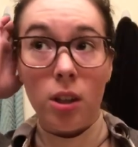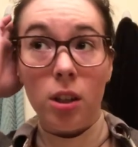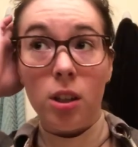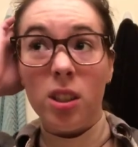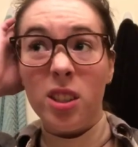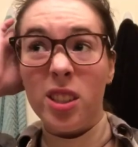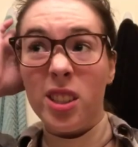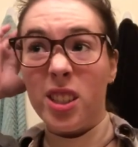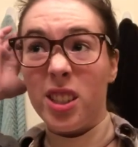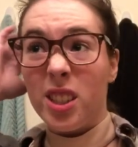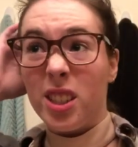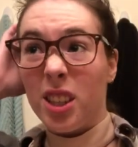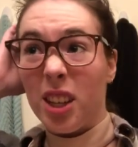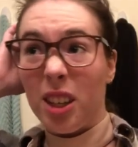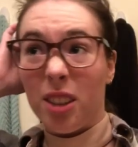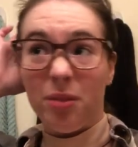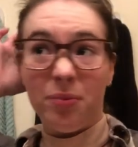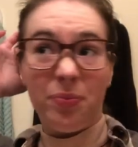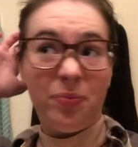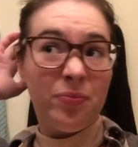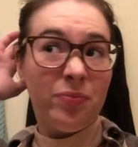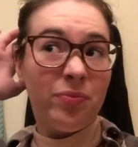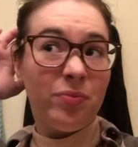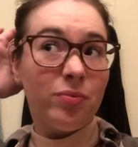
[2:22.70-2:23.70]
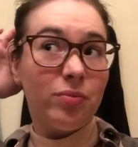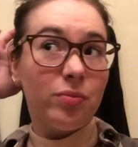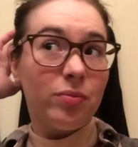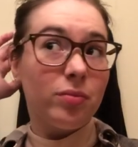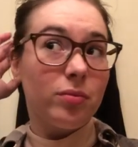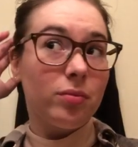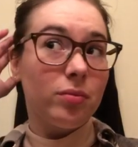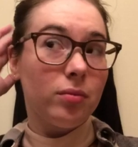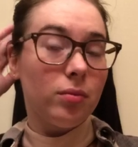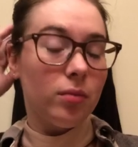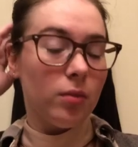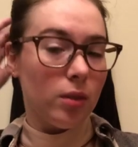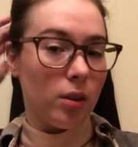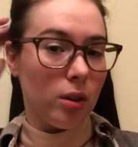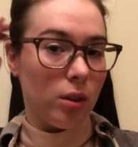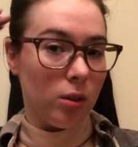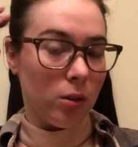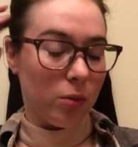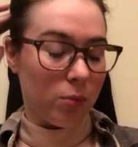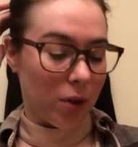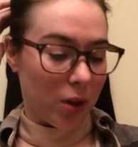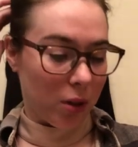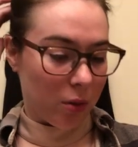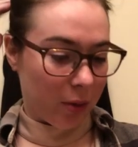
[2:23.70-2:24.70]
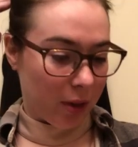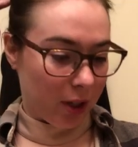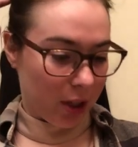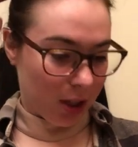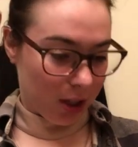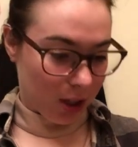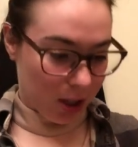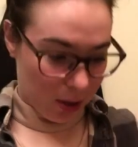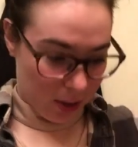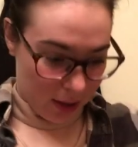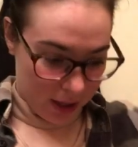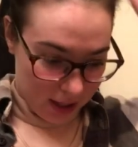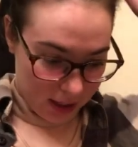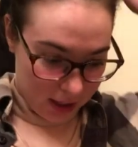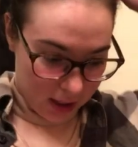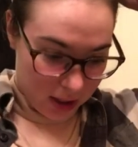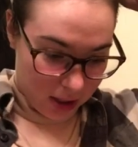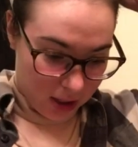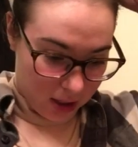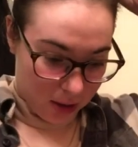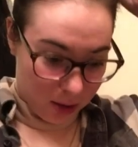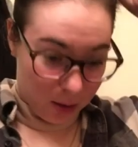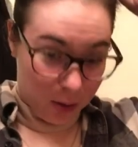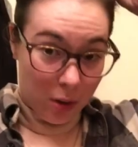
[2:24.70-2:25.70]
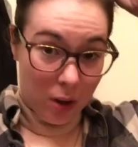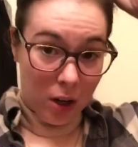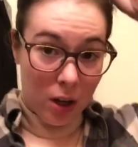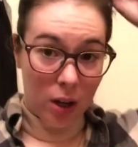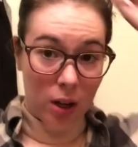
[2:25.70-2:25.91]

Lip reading: so what we are going to do